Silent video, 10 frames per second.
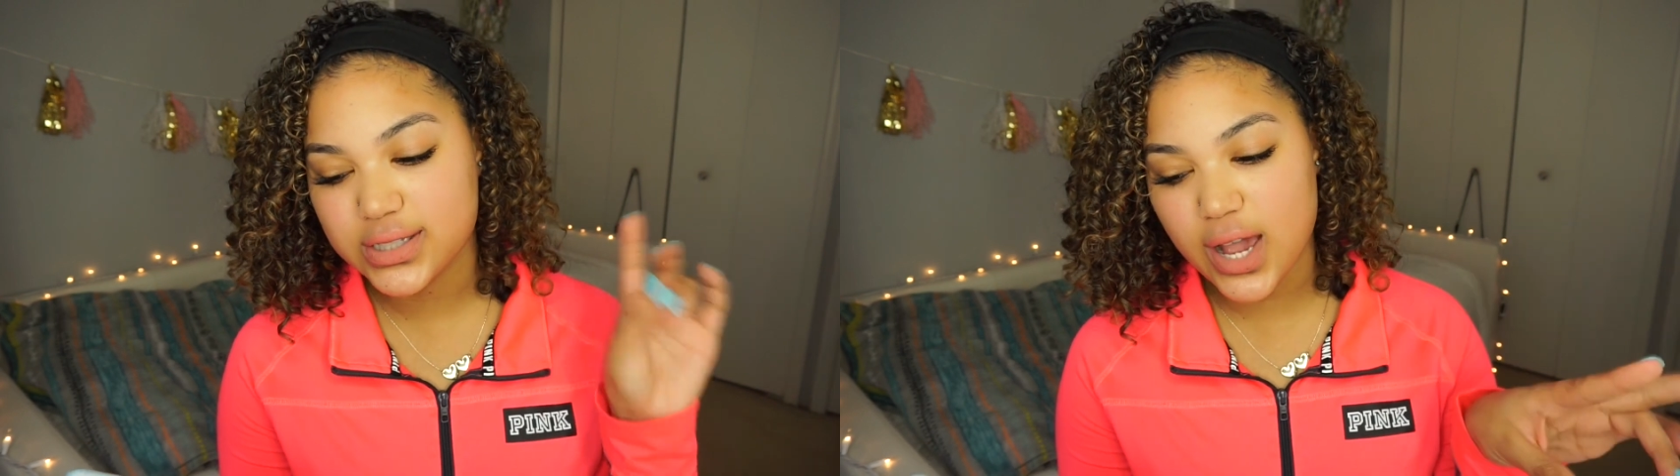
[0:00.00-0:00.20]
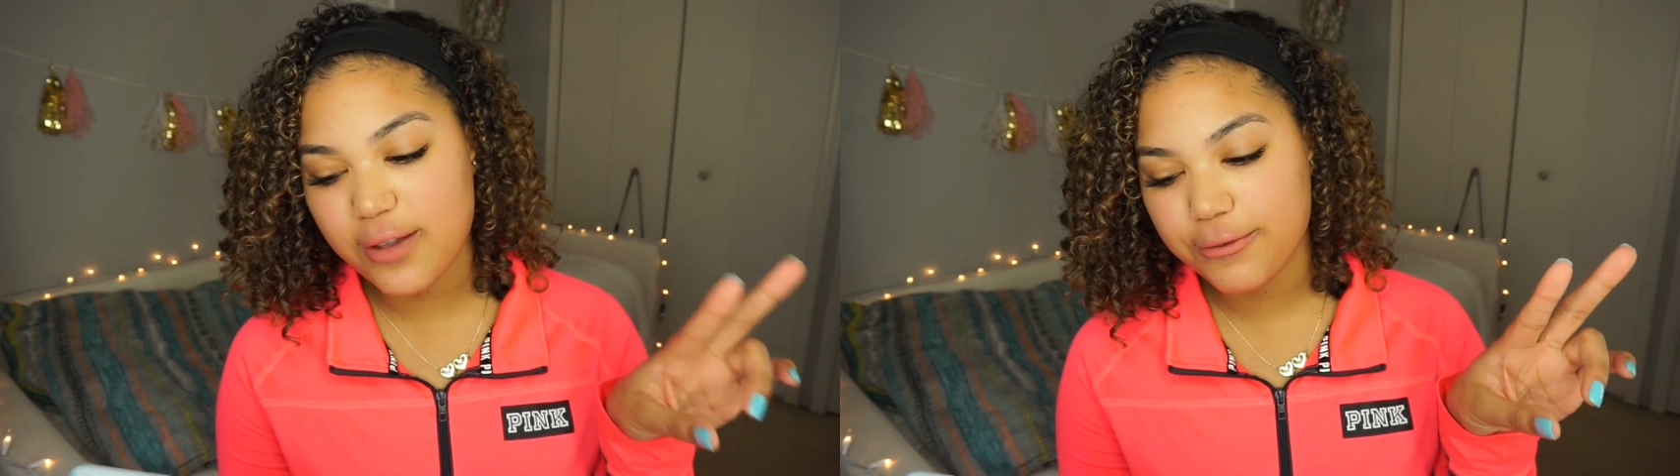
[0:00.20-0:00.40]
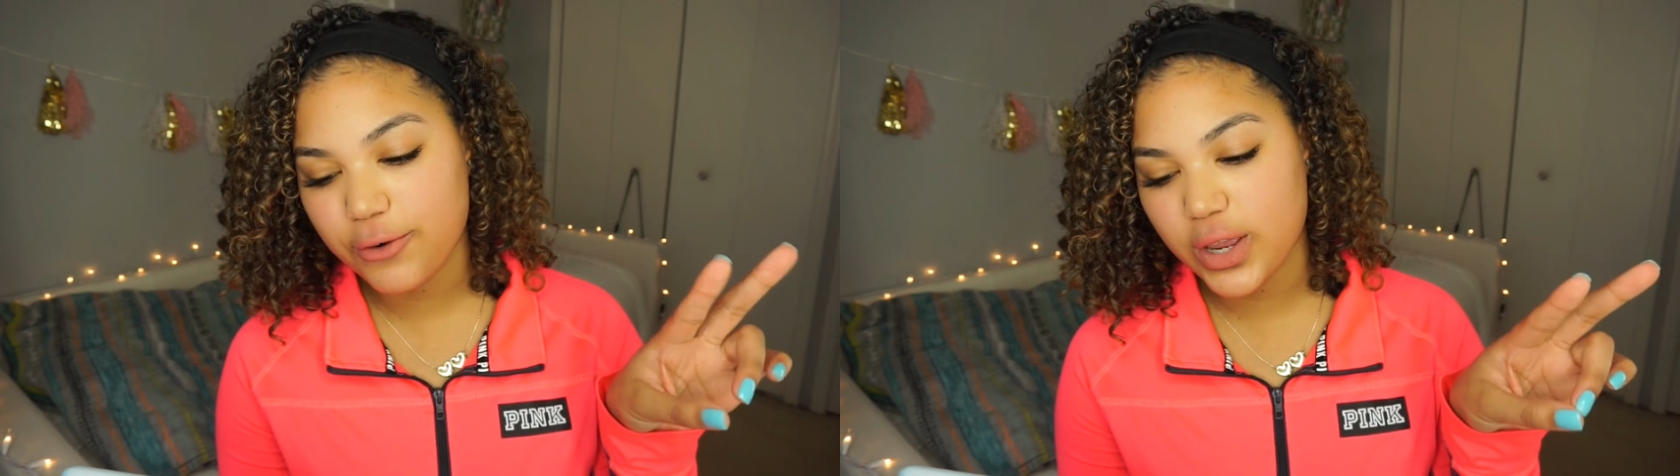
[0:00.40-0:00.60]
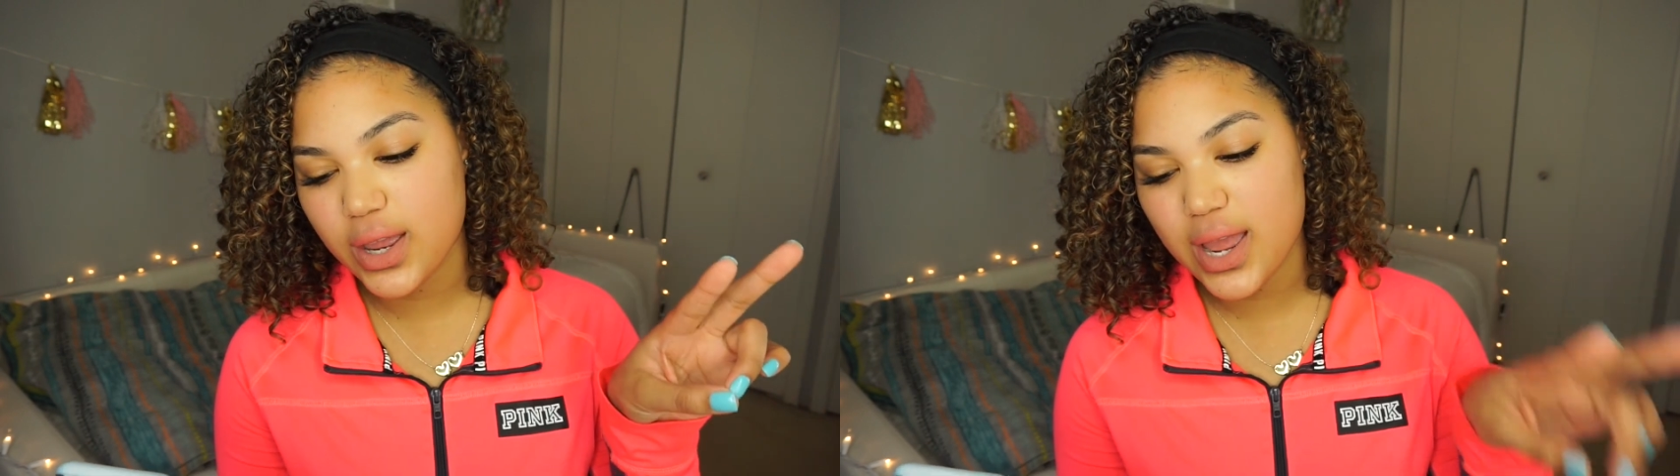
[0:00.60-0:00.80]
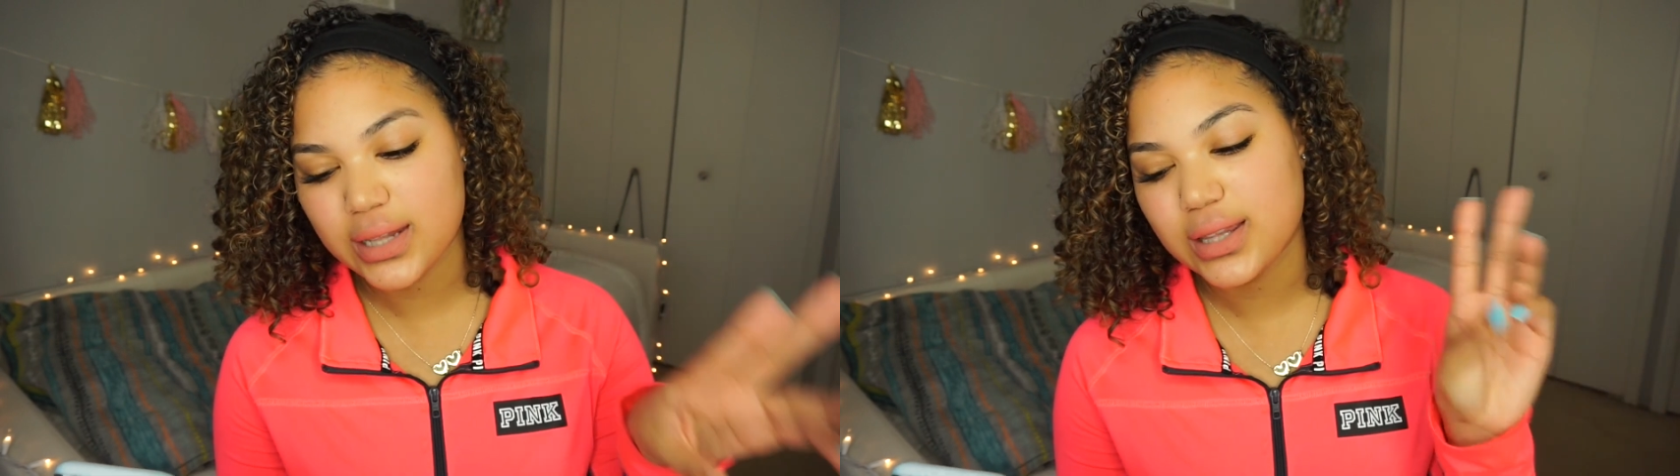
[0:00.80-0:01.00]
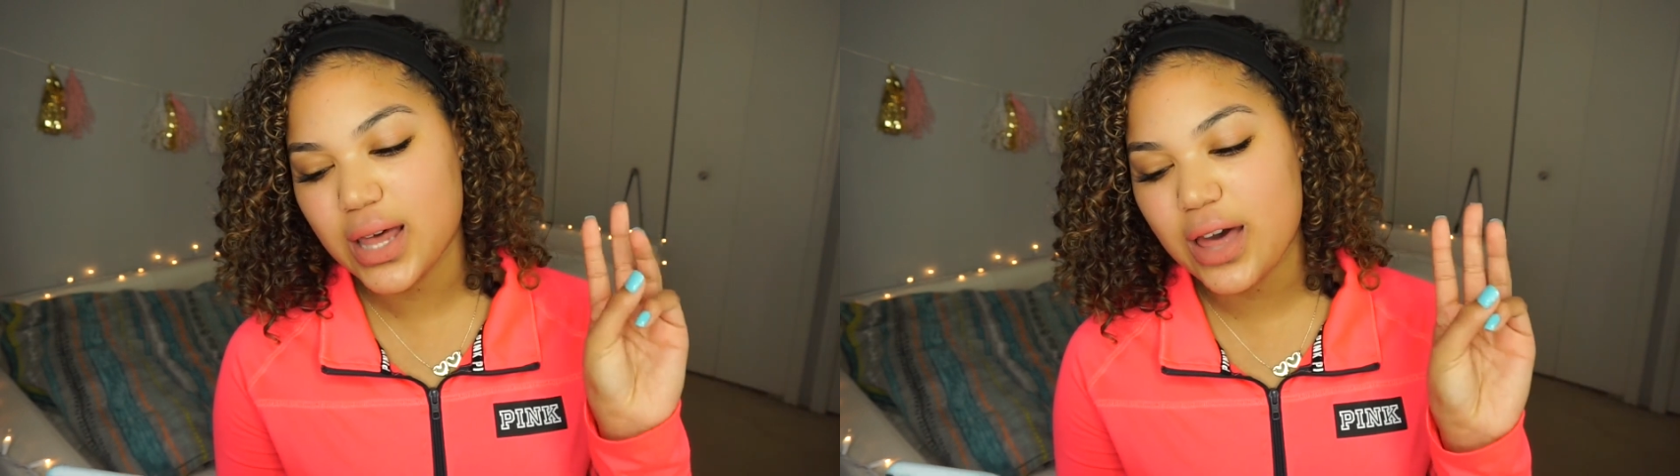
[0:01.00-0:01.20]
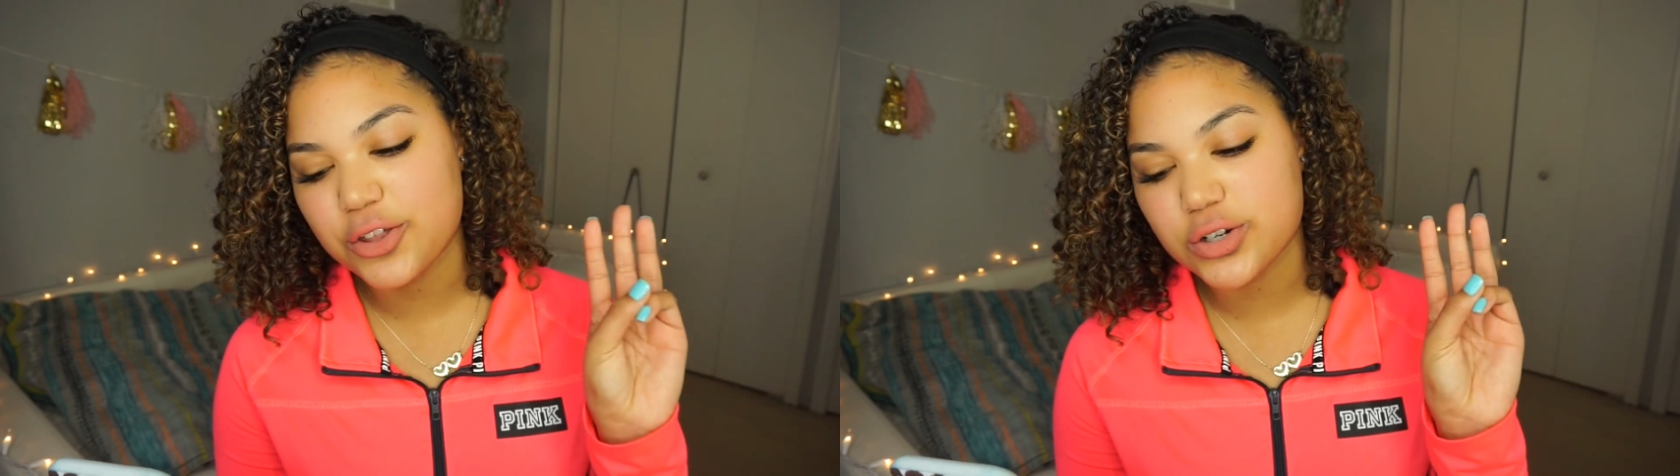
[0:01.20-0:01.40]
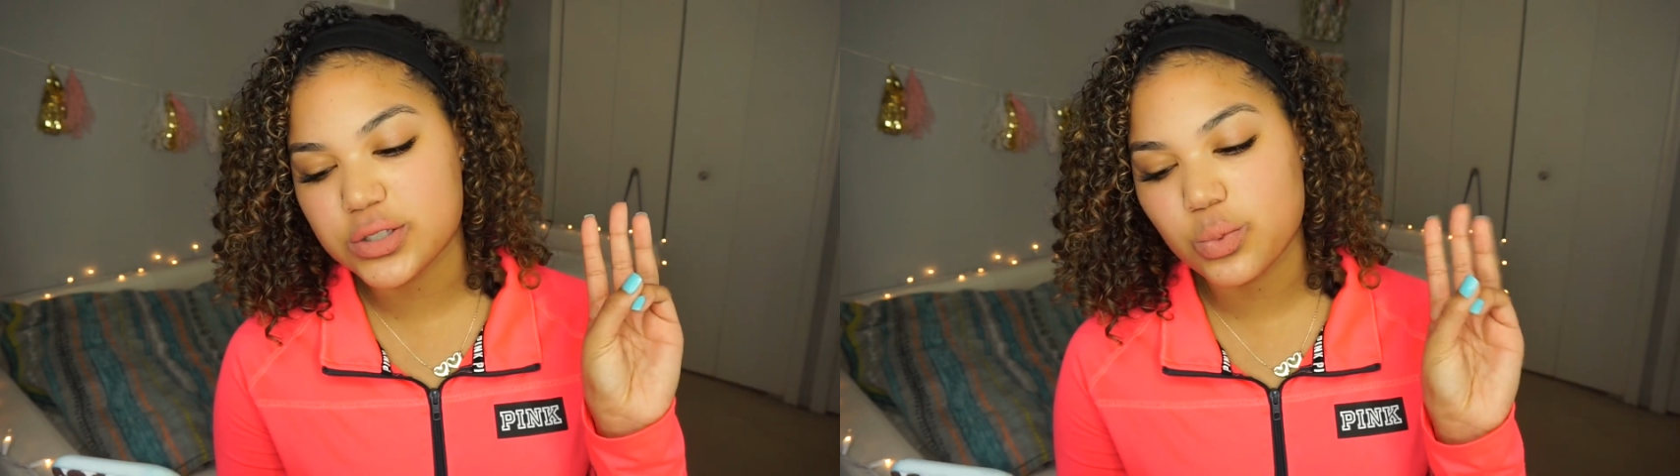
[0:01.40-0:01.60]
dye free, and
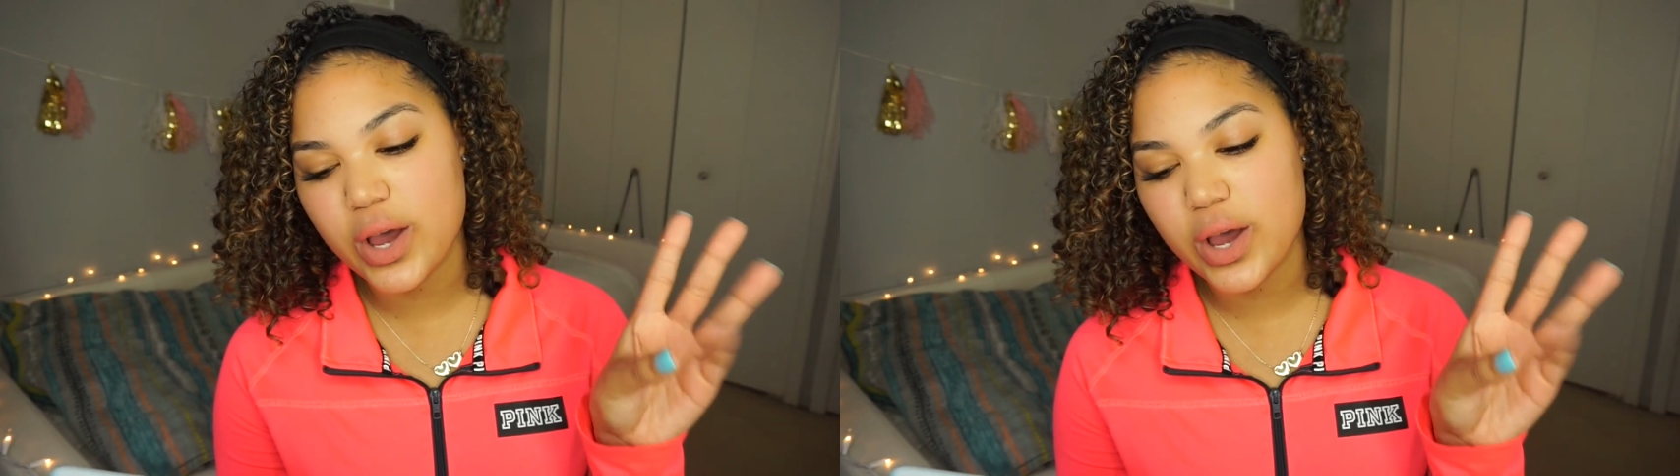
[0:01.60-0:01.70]
lathers